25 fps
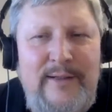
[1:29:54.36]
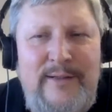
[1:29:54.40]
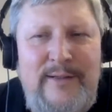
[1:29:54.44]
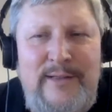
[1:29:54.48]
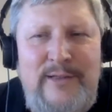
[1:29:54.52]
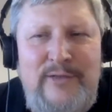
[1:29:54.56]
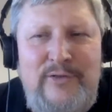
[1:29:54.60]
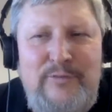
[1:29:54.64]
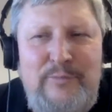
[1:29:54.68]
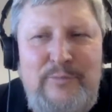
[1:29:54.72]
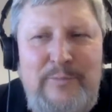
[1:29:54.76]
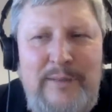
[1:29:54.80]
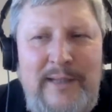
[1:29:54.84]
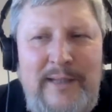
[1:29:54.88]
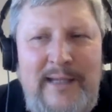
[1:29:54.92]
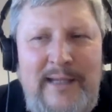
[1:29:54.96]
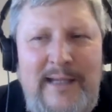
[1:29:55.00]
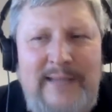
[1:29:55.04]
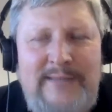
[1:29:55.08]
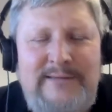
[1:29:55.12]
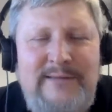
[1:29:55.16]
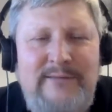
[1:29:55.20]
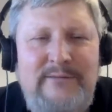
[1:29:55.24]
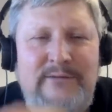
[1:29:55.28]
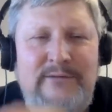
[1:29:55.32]
these
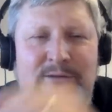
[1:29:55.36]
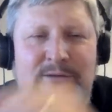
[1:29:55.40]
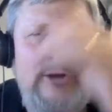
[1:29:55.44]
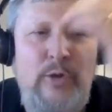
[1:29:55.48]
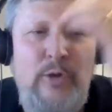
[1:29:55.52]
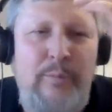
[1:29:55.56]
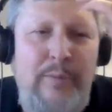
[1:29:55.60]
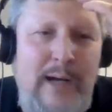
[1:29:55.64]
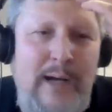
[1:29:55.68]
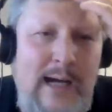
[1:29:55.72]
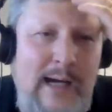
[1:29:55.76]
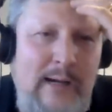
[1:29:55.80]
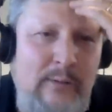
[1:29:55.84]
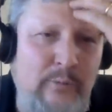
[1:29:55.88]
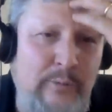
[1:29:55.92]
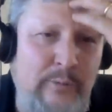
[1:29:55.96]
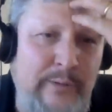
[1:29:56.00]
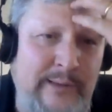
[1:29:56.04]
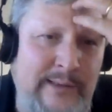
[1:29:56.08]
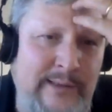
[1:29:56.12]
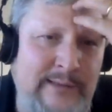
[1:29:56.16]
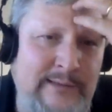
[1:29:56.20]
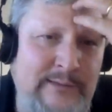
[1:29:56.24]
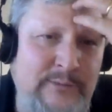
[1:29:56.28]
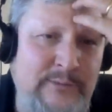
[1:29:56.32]
plants, Joe Pye
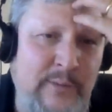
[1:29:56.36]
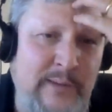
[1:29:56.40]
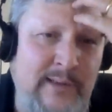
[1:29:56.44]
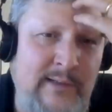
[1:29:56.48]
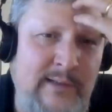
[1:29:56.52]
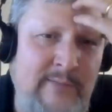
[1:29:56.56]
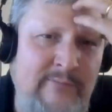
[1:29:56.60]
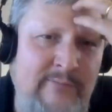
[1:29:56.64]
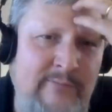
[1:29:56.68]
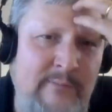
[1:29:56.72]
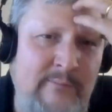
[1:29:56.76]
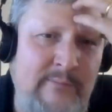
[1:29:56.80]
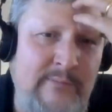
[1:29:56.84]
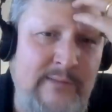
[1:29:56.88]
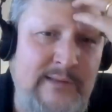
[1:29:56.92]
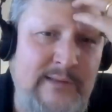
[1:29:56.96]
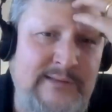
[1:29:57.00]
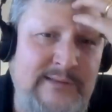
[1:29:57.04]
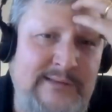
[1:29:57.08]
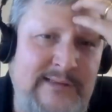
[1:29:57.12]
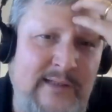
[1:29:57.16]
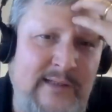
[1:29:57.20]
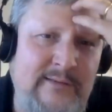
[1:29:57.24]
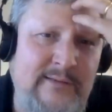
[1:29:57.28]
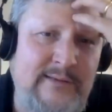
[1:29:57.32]
weed is one of them, the
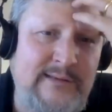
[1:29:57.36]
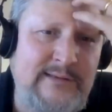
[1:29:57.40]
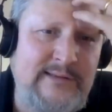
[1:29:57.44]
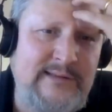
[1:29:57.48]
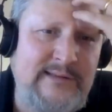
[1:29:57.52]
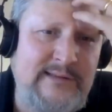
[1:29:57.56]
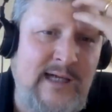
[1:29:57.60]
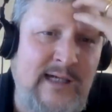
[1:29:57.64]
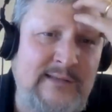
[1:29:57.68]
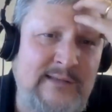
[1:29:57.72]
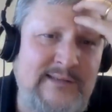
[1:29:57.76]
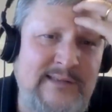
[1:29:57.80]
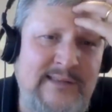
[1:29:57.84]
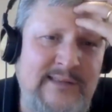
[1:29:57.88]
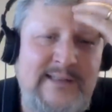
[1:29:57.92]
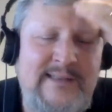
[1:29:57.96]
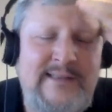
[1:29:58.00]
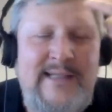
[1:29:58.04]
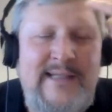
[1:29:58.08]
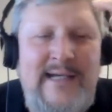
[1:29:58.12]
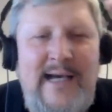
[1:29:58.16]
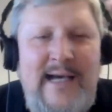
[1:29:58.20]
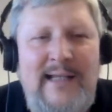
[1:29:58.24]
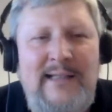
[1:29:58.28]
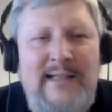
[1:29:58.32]
Celtis
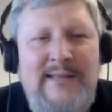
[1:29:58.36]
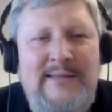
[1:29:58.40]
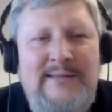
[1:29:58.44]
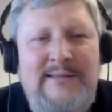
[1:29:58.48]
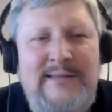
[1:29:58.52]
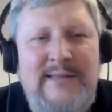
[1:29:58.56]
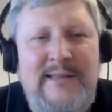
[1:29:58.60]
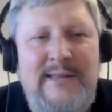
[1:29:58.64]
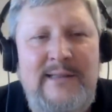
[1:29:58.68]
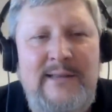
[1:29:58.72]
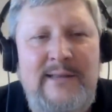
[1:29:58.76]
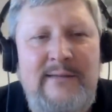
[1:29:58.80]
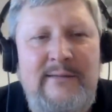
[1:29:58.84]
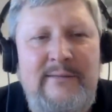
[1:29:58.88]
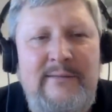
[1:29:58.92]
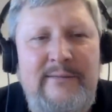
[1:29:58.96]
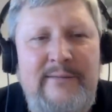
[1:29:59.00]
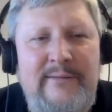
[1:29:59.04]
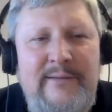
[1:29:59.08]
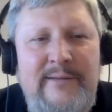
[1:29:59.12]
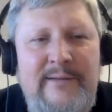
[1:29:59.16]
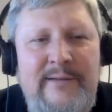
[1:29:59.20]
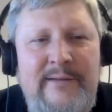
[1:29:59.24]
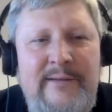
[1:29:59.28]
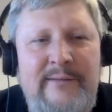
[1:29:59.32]
occidentalis, the,
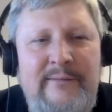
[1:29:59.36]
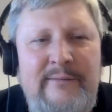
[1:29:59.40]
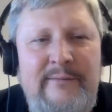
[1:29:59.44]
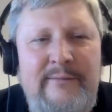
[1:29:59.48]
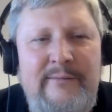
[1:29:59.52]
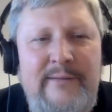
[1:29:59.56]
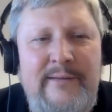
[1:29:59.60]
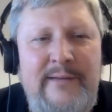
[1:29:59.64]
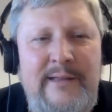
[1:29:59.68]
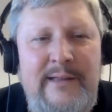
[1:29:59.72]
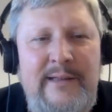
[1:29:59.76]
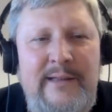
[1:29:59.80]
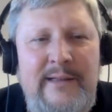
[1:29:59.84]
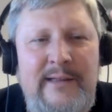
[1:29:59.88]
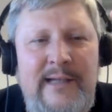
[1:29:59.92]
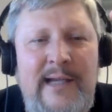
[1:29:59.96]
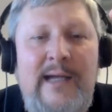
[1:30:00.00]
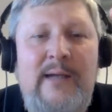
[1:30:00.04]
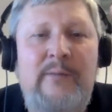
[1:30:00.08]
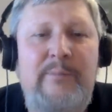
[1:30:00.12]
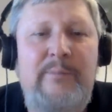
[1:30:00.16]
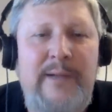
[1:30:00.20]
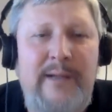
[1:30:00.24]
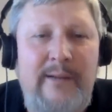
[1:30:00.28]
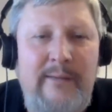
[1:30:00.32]
the, the
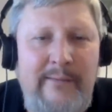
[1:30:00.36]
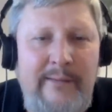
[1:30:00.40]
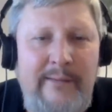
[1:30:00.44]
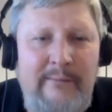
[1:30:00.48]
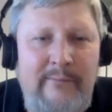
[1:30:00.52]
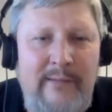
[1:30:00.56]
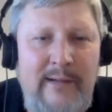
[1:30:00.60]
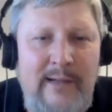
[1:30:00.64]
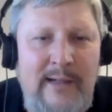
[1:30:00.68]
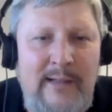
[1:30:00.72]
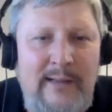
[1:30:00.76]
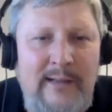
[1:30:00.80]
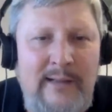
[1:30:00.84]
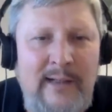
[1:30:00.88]
hackberry, right?